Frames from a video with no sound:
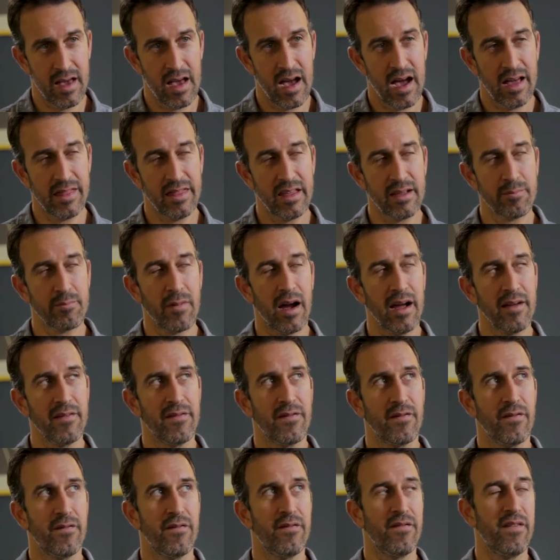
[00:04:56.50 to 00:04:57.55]
I think my
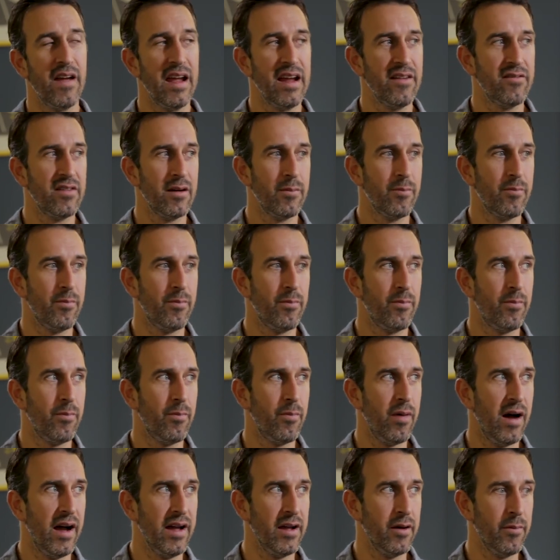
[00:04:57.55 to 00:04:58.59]
favorite
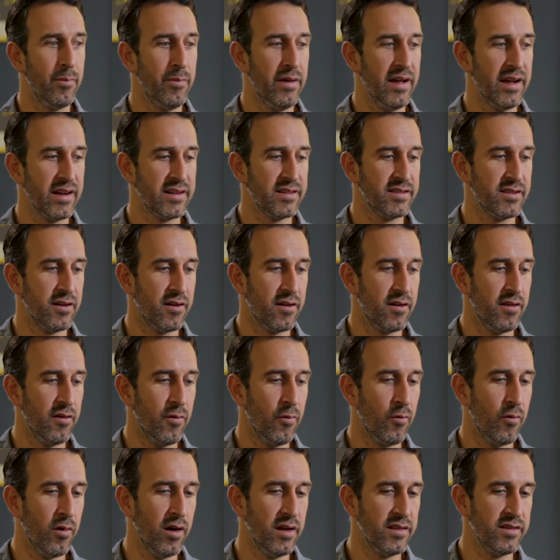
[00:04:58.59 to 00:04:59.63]
biopics are the
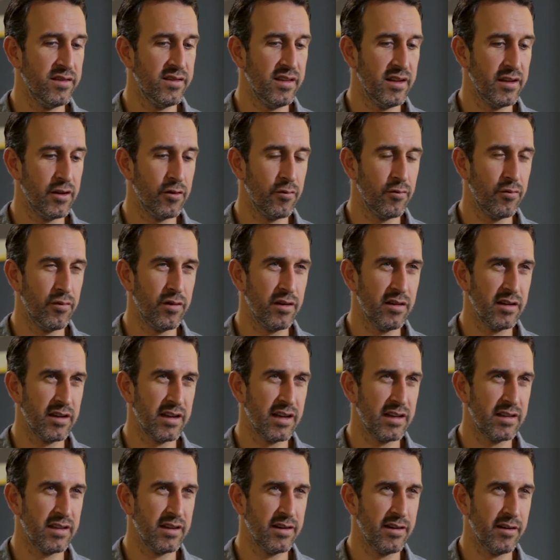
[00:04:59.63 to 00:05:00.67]
ones that you really
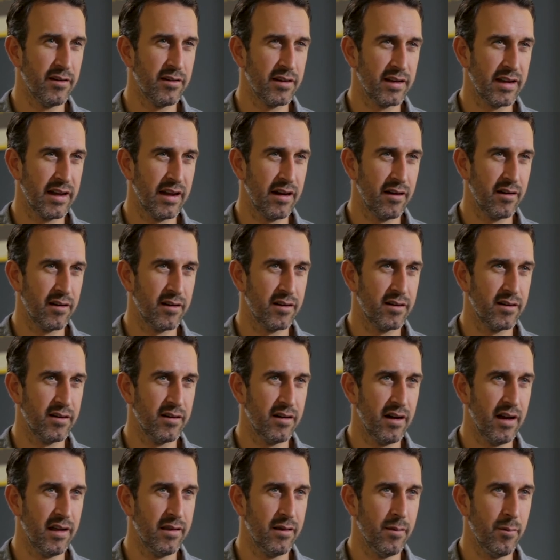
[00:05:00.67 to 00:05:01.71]
get to know the character
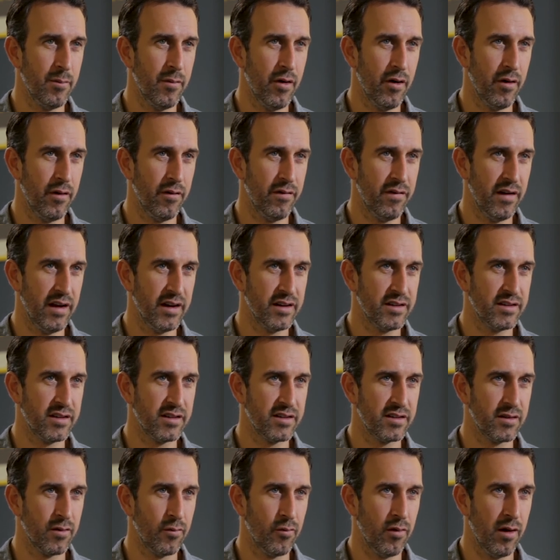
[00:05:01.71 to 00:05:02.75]
and the
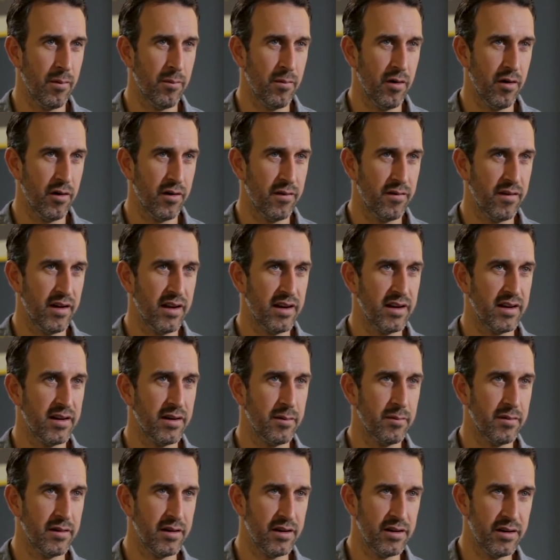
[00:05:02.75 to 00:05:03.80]
motivations of what motivated
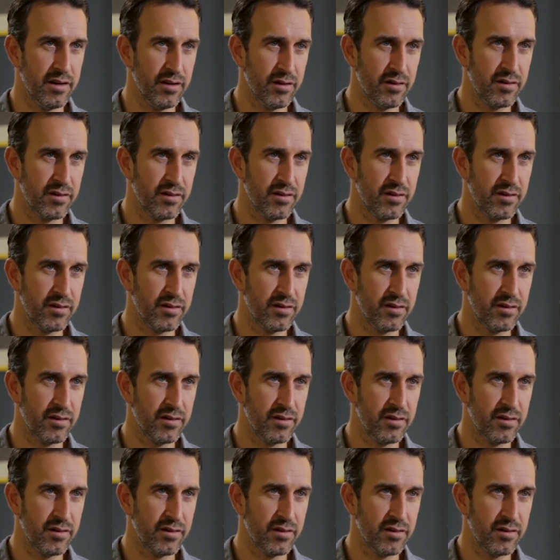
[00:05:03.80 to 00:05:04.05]
him to do